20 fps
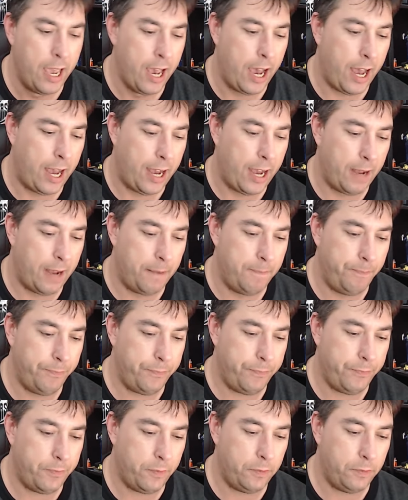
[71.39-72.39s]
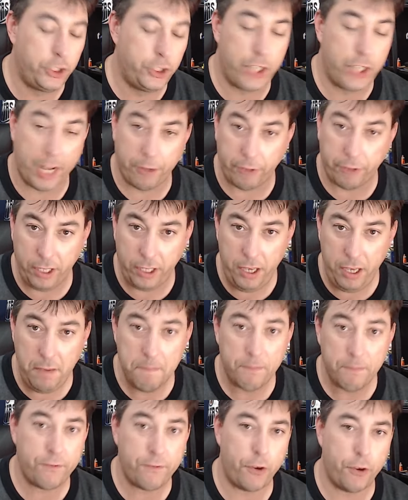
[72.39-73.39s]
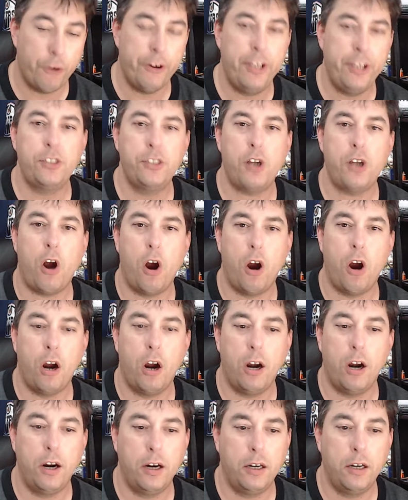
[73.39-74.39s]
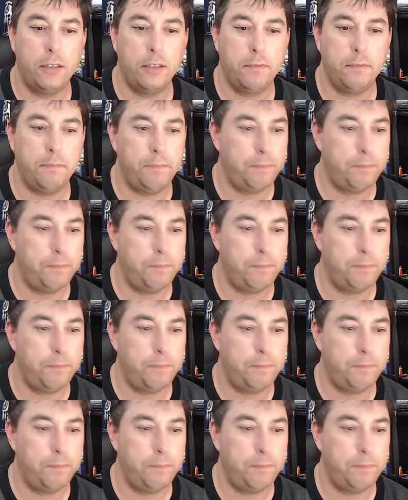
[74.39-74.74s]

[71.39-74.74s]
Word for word: Uh, generally, furries are